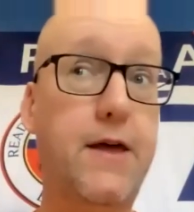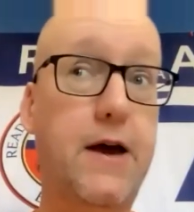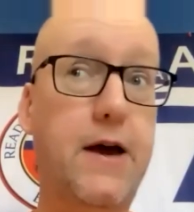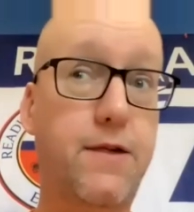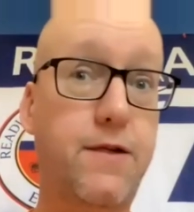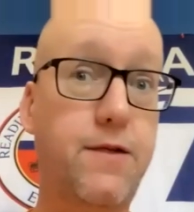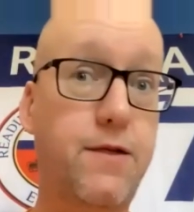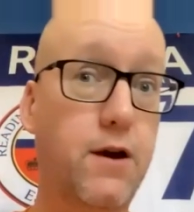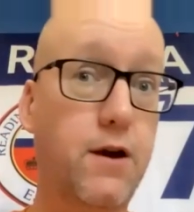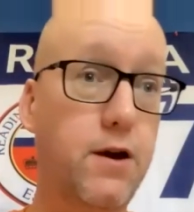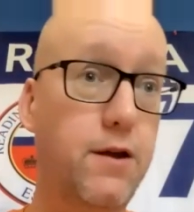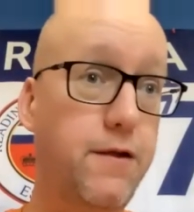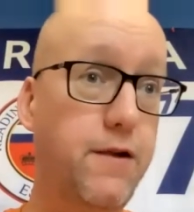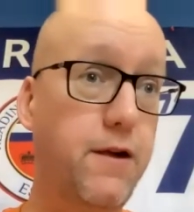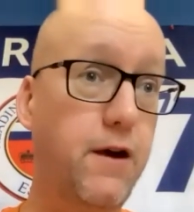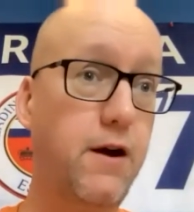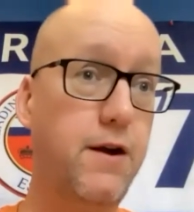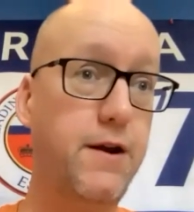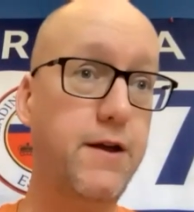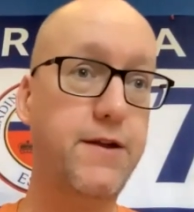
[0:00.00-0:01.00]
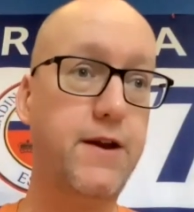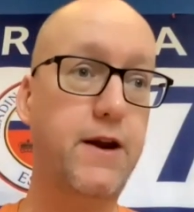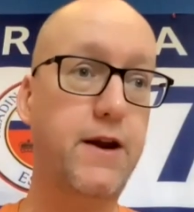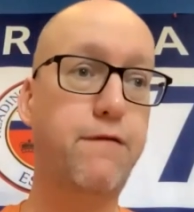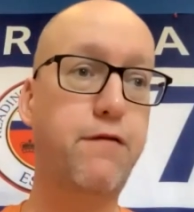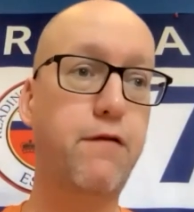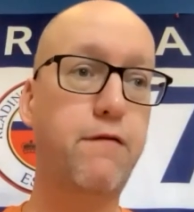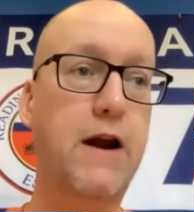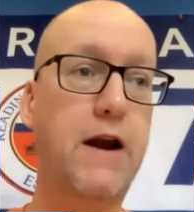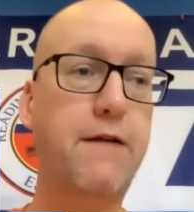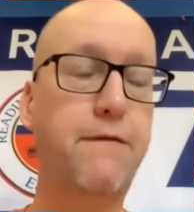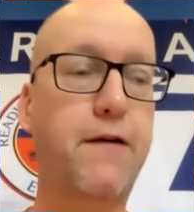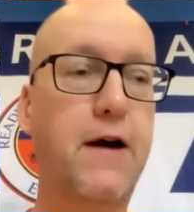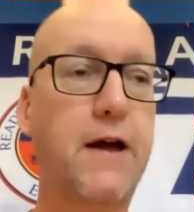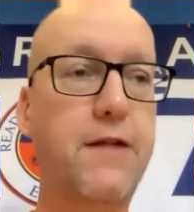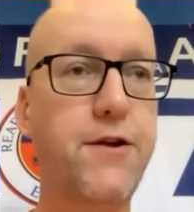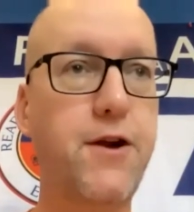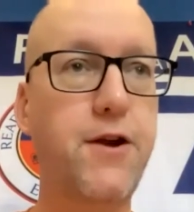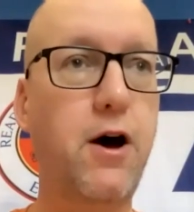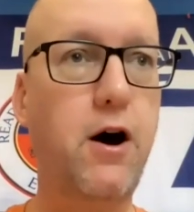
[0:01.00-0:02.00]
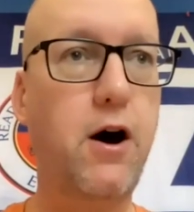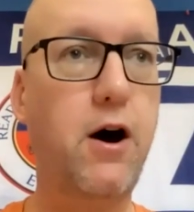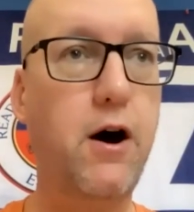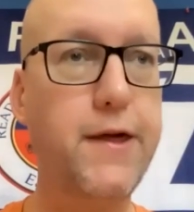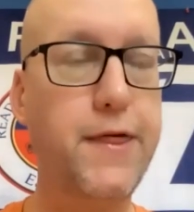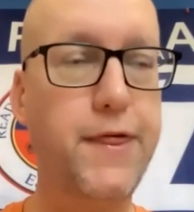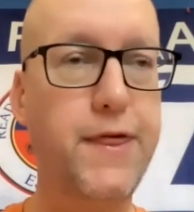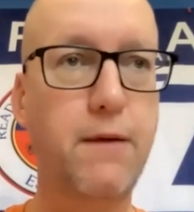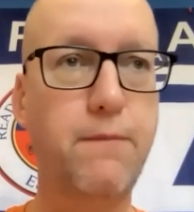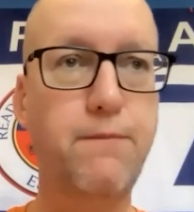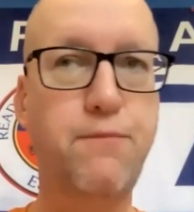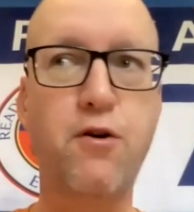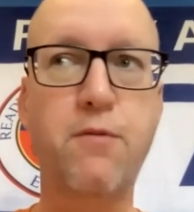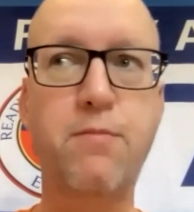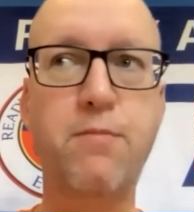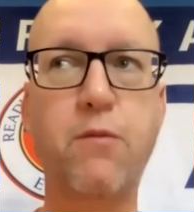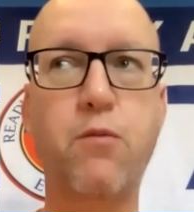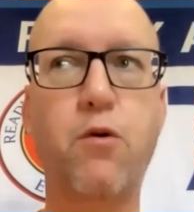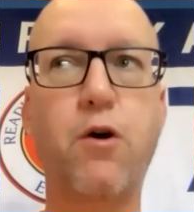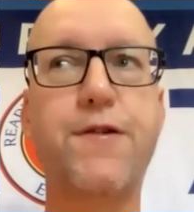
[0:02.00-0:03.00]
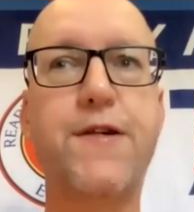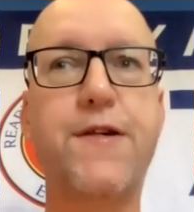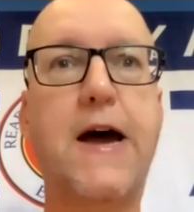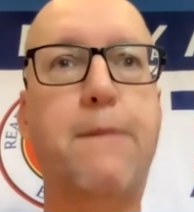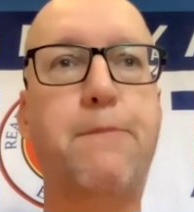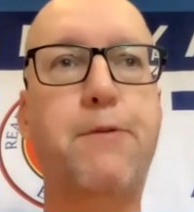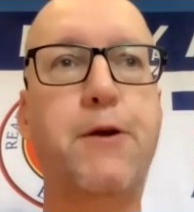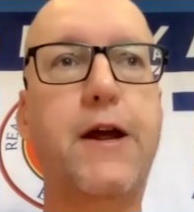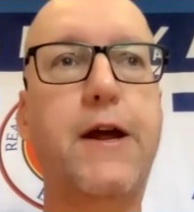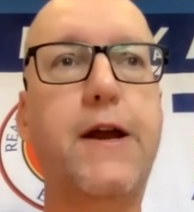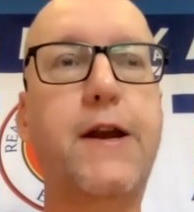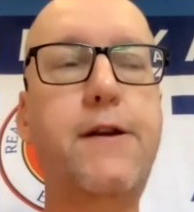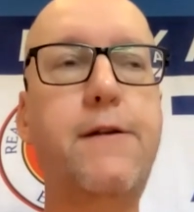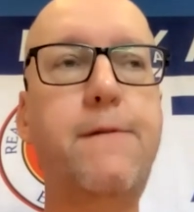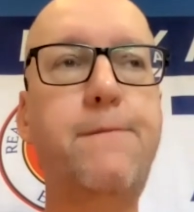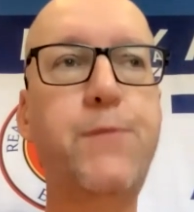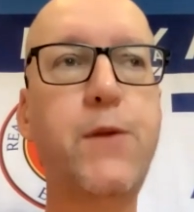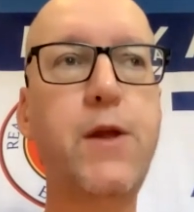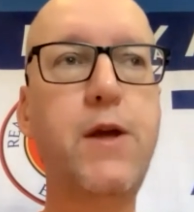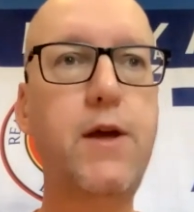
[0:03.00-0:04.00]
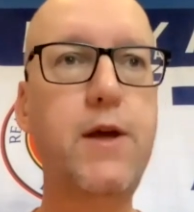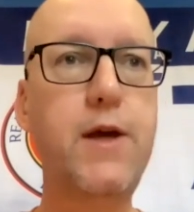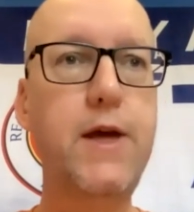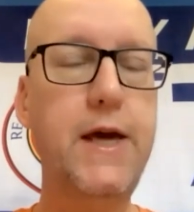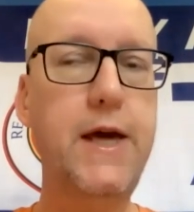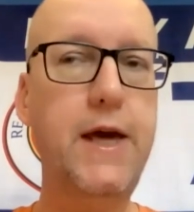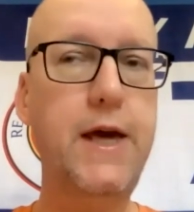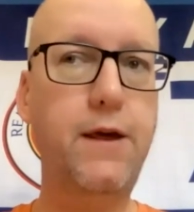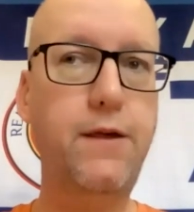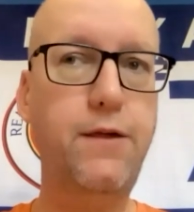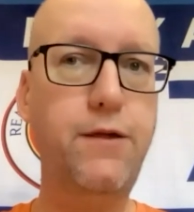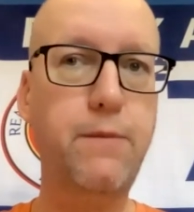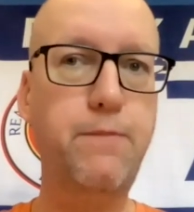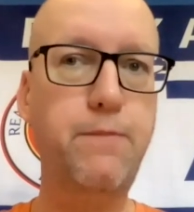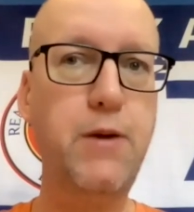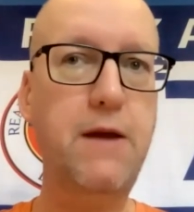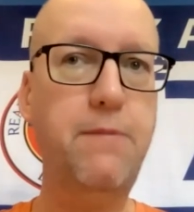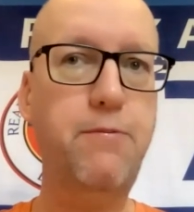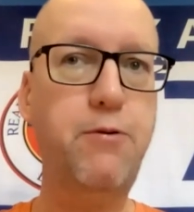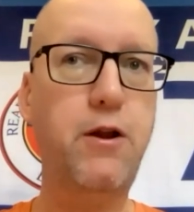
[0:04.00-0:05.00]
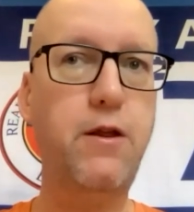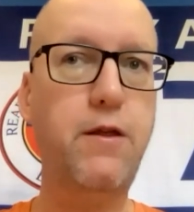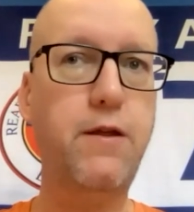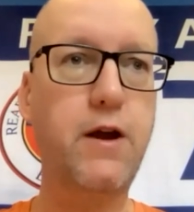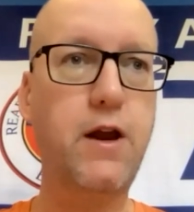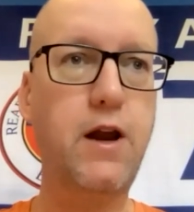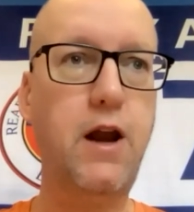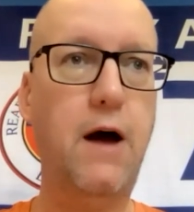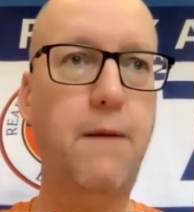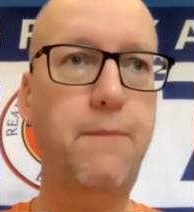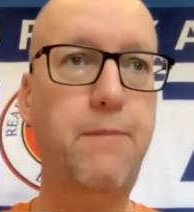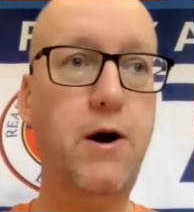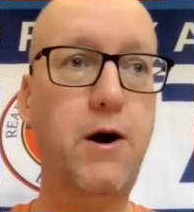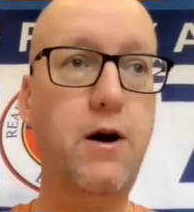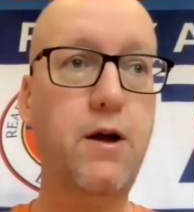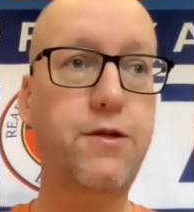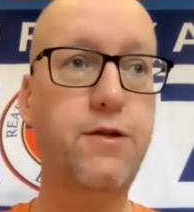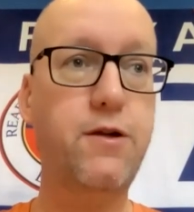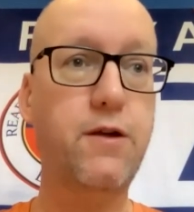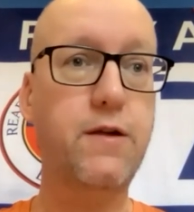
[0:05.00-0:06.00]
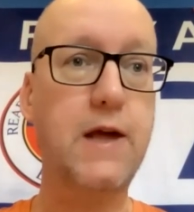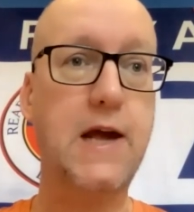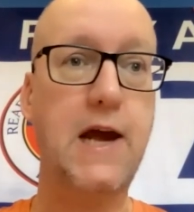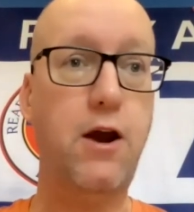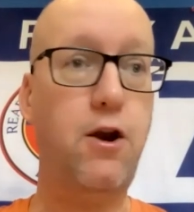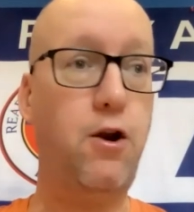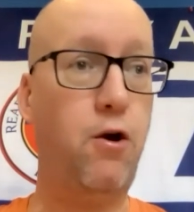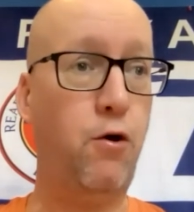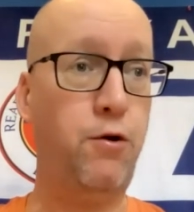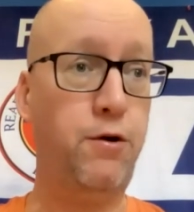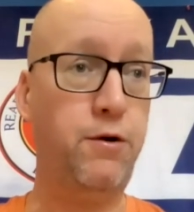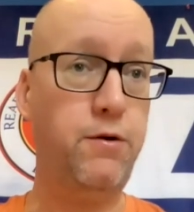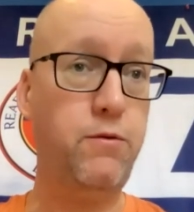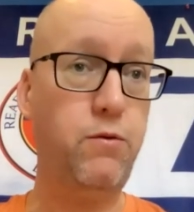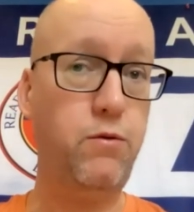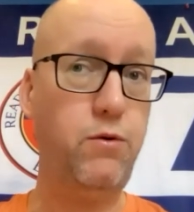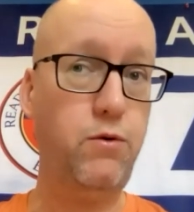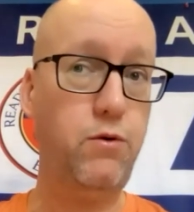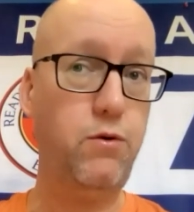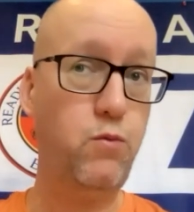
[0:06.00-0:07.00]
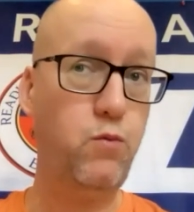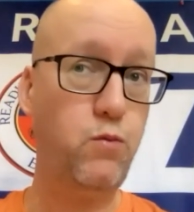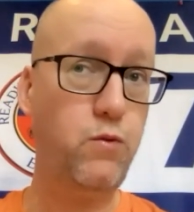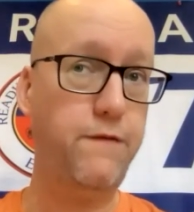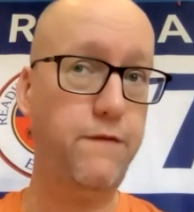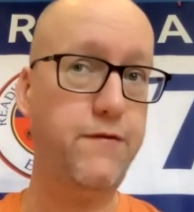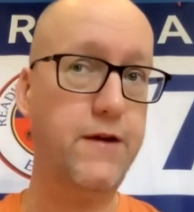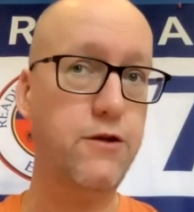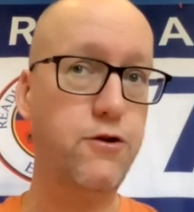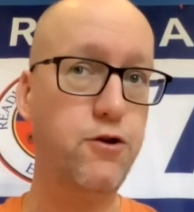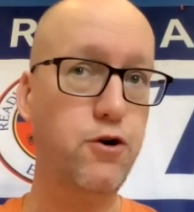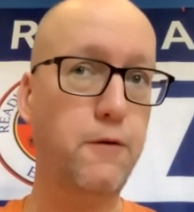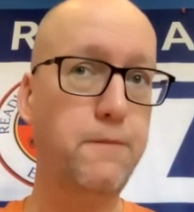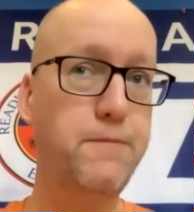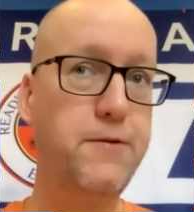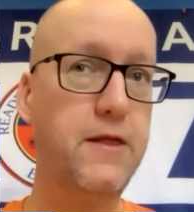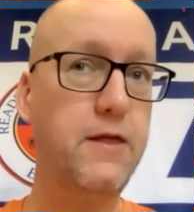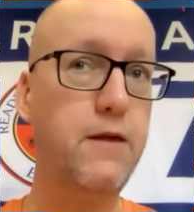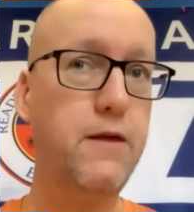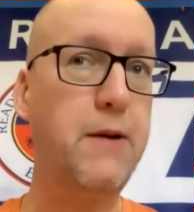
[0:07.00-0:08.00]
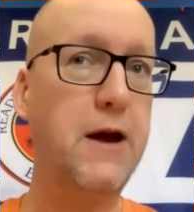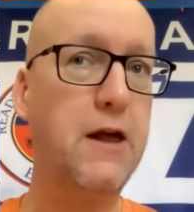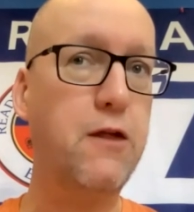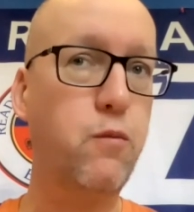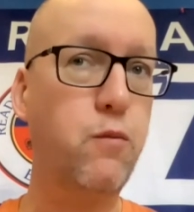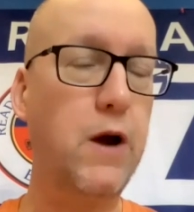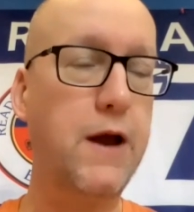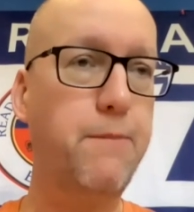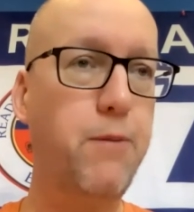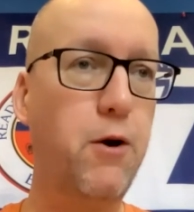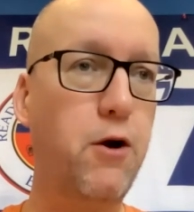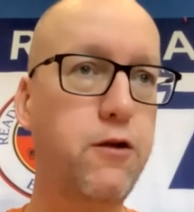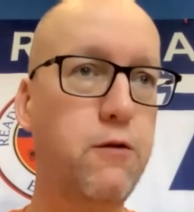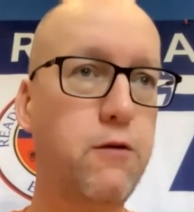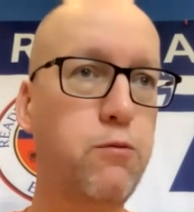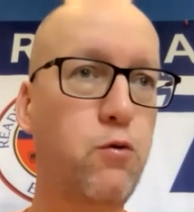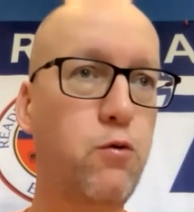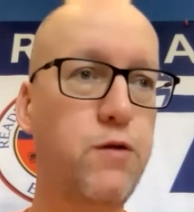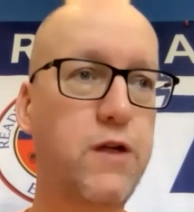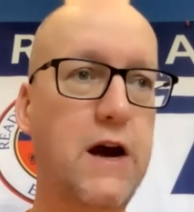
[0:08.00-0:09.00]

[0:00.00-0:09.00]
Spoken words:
that's the concern, isn't it, for Reading fans? And I think probably what's happening is the people at the club are just getting on with their jobs in the best way possible.